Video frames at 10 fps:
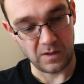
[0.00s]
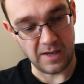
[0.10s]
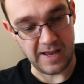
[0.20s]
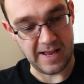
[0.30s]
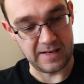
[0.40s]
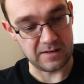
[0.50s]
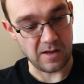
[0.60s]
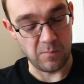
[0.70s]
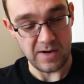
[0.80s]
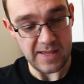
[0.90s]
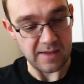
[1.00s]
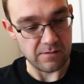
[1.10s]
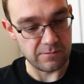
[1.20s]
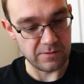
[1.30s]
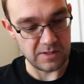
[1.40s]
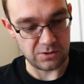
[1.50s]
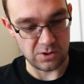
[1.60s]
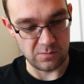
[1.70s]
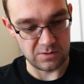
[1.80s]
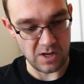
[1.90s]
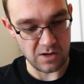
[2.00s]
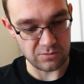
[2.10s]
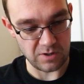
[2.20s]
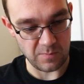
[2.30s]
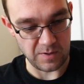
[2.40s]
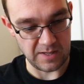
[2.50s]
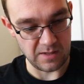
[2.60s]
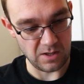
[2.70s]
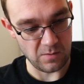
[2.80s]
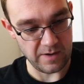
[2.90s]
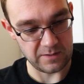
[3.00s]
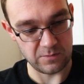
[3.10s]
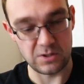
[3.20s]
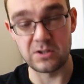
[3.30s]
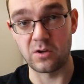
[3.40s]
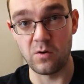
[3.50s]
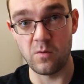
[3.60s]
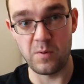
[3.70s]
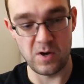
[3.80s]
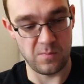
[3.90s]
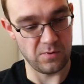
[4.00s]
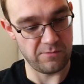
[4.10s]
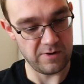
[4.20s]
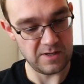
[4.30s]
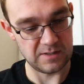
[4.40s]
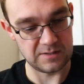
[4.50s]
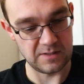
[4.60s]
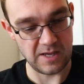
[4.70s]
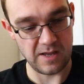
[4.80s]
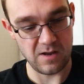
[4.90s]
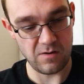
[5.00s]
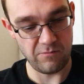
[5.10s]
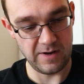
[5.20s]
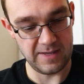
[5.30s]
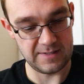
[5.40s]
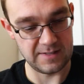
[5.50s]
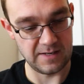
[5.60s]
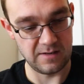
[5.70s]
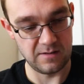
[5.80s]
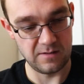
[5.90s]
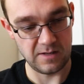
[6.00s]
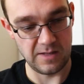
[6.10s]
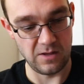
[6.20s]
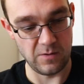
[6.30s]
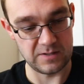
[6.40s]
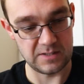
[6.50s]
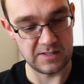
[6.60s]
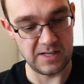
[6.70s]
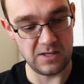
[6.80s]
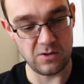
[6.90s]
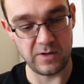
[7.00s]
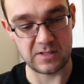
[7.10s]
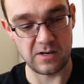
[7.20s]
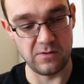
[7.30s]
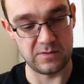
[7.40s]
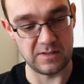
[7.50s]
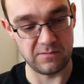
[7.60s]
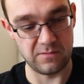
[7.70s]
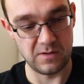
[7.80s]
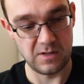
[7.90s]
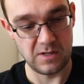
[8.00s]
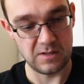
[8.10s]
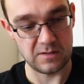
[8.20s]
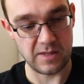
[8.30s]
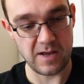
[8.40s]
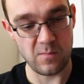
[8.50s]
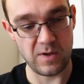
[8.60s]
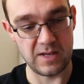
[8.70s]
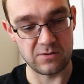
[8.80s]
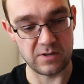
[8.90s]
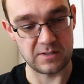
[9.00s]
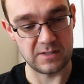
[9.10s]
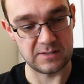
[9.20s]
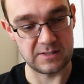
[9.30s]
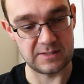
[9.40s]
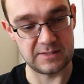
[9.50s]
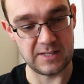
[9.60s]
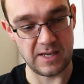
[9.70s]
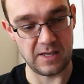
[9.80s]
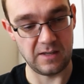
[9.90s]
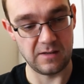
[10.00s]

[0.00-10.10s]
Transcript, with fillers: And I believe this shoe is not dropping in the US, which is the Court Purple 3s. They are not releasing in the US. It's an EU exclusive. So that'll be interesting to see